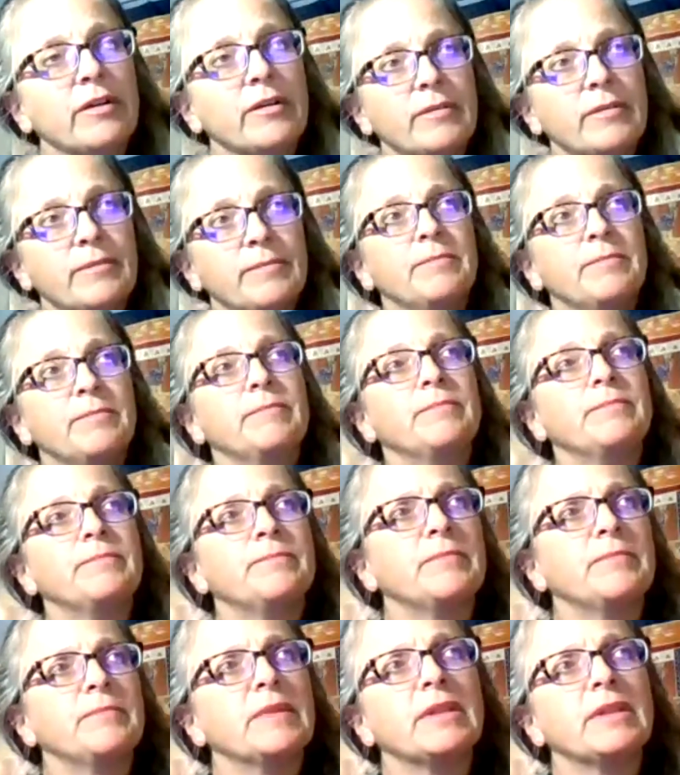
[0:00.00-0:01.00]
a
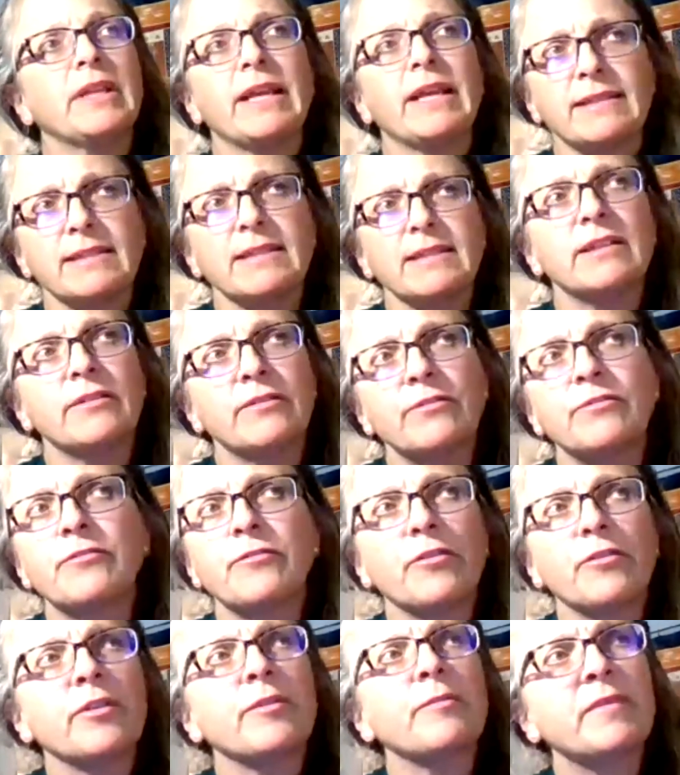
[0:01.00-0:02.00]
lesson
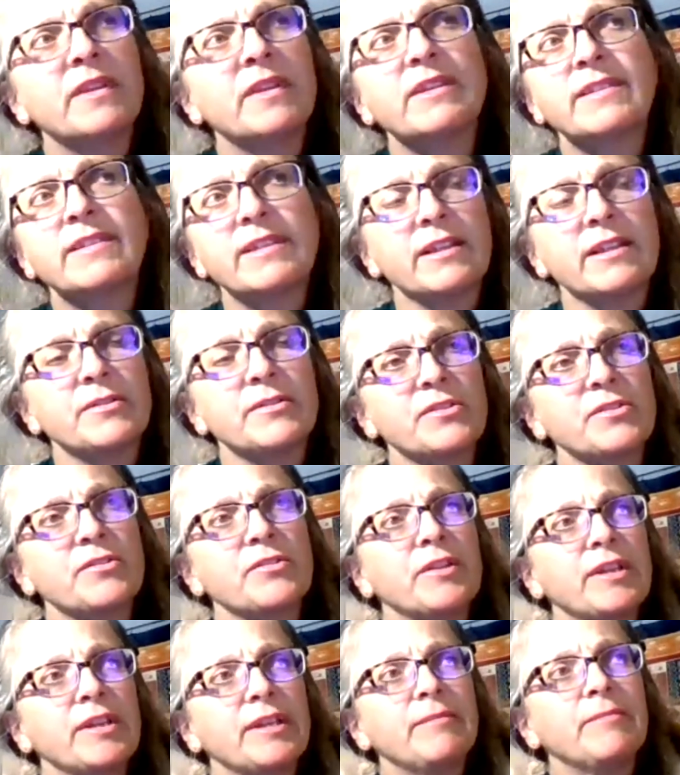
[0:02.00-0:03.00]
from this
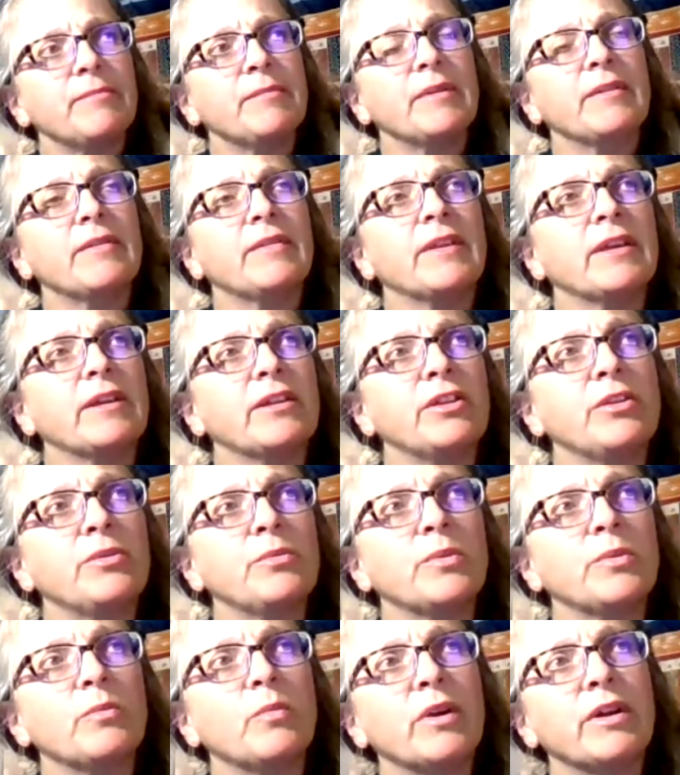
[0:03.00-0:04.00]
history that you
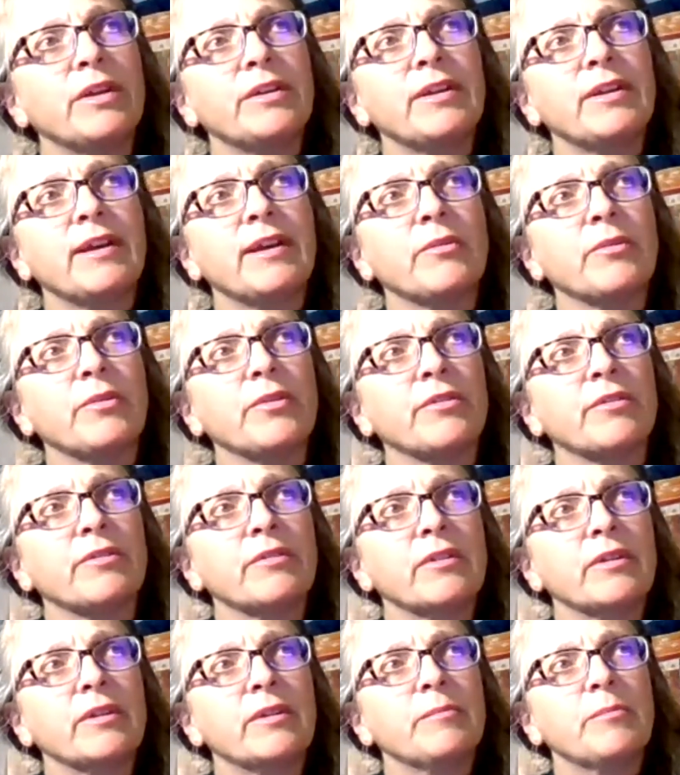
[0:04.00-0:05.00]
would want our
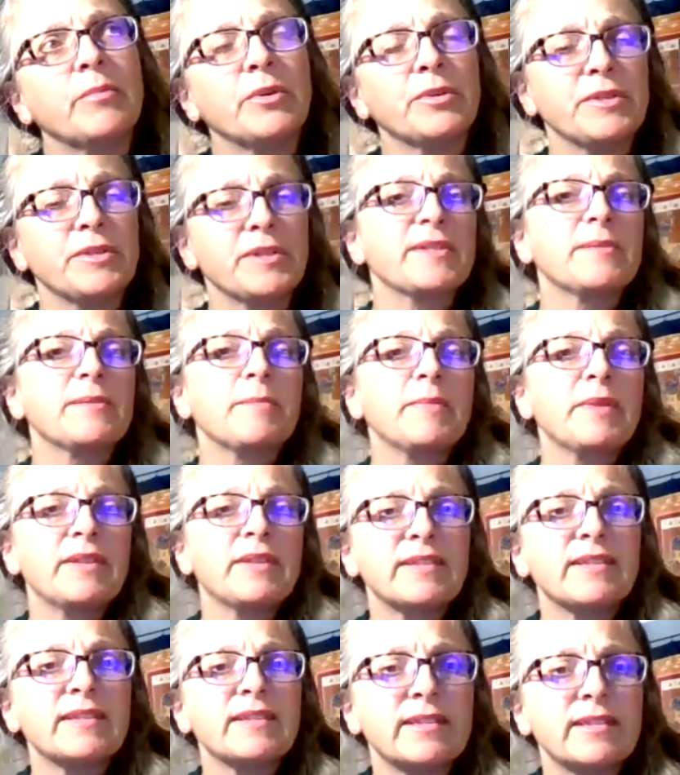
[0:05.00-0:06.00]

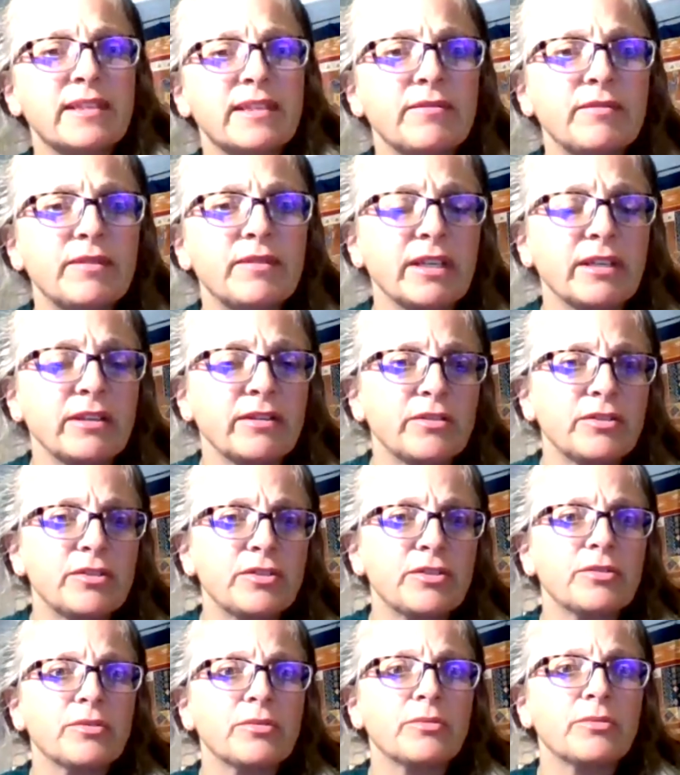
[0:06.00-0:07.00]
participants this evening
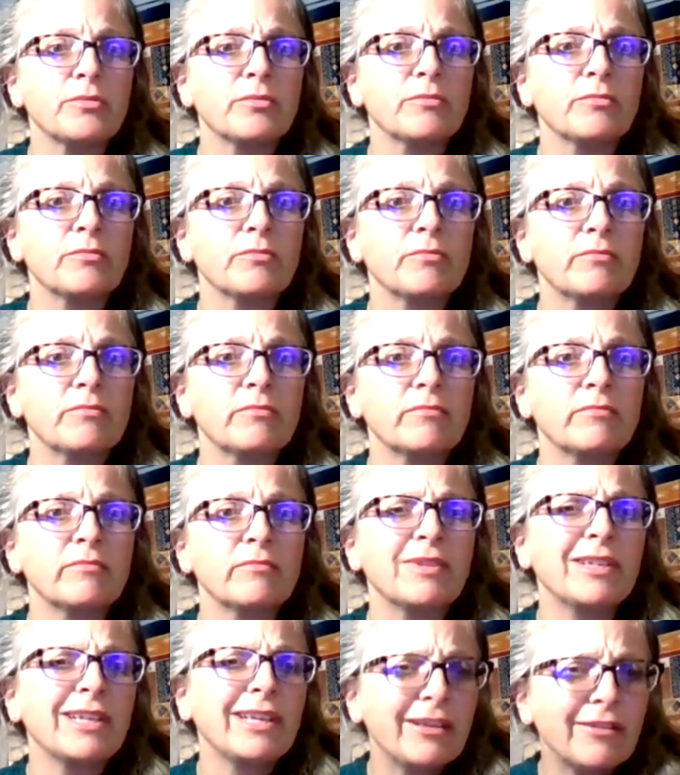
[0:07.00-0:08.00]
to
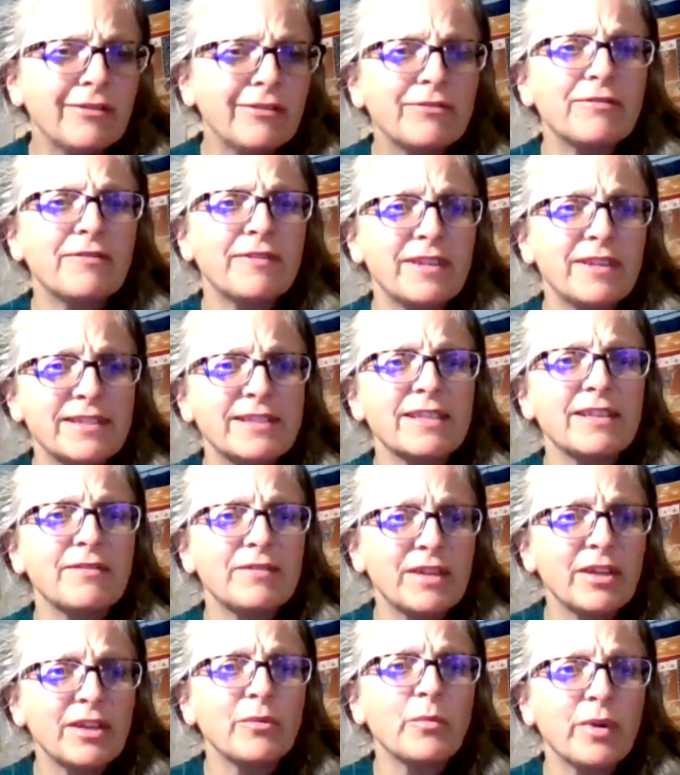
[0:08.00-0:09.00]
leave this
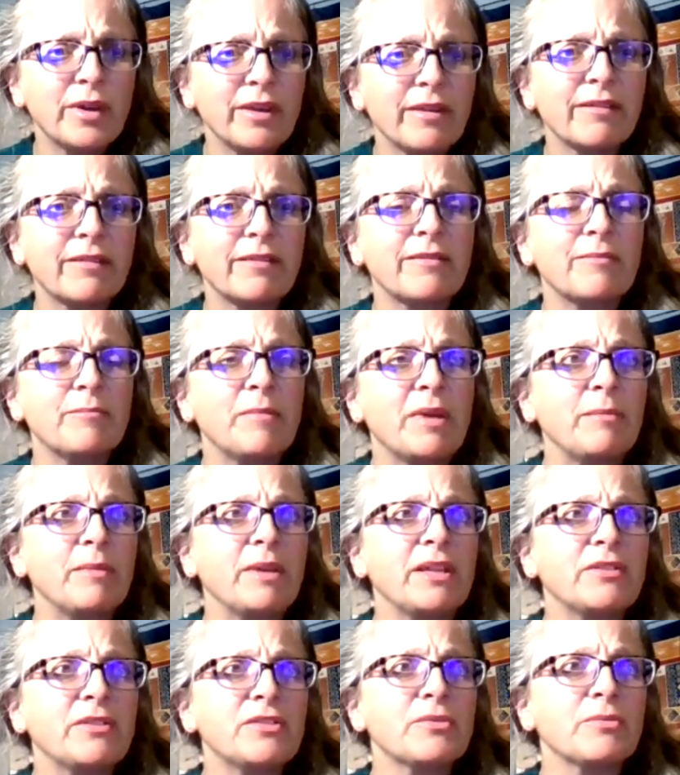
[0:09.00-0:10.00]
evening with,
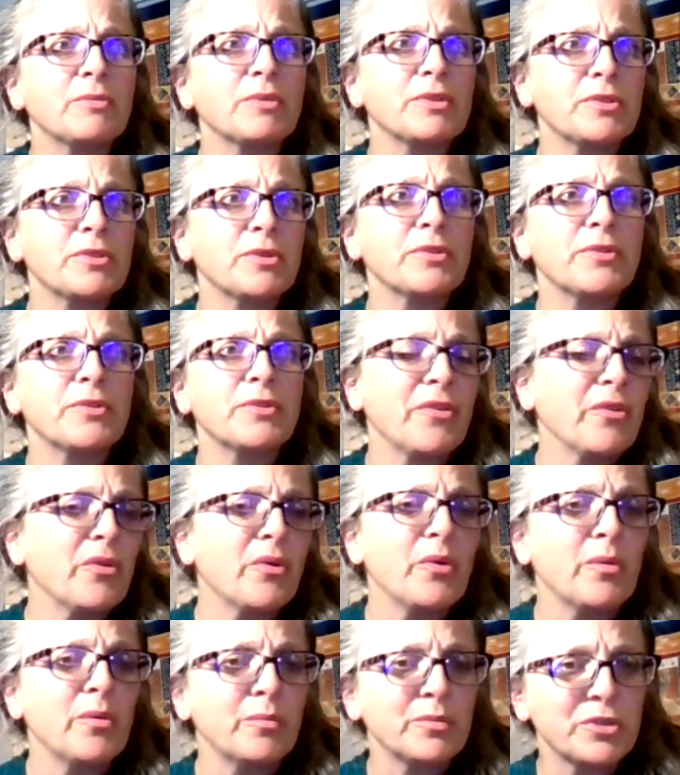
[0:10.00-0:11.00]
maybe to return to
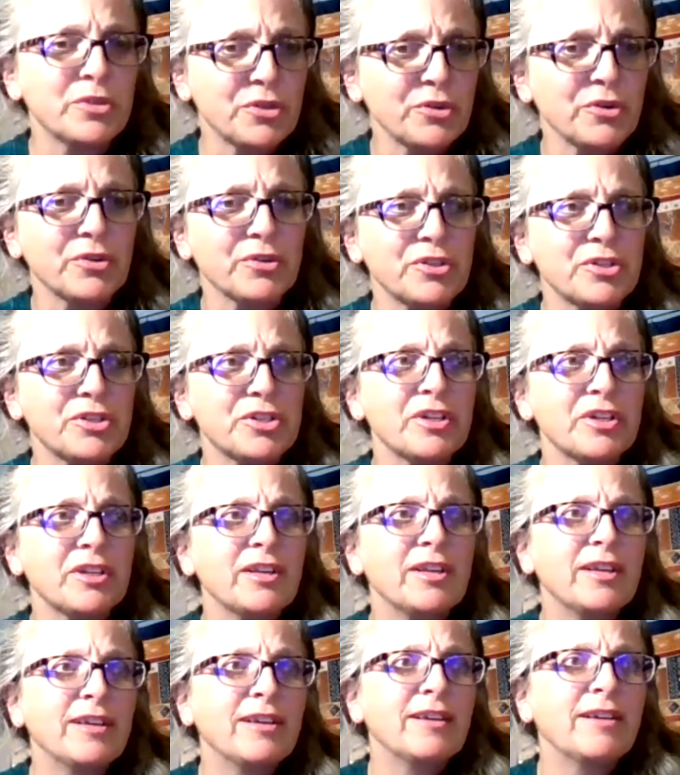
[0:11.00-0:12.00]
their home church,
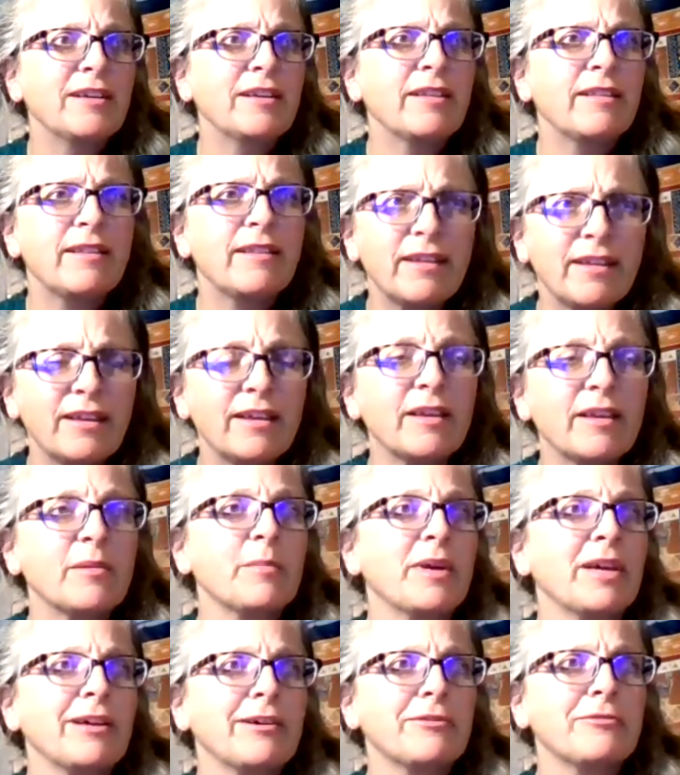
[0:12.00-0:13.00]
thinking
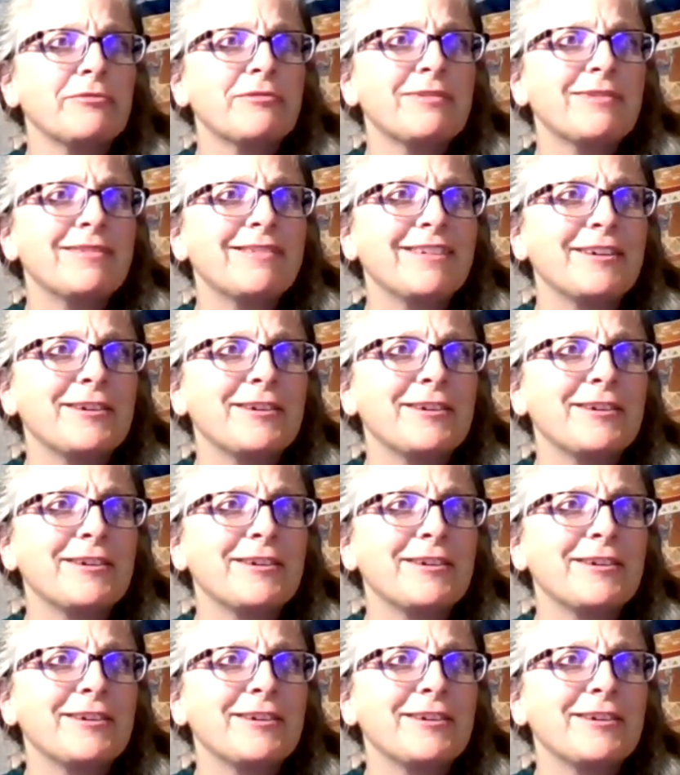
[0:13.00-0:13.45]
about,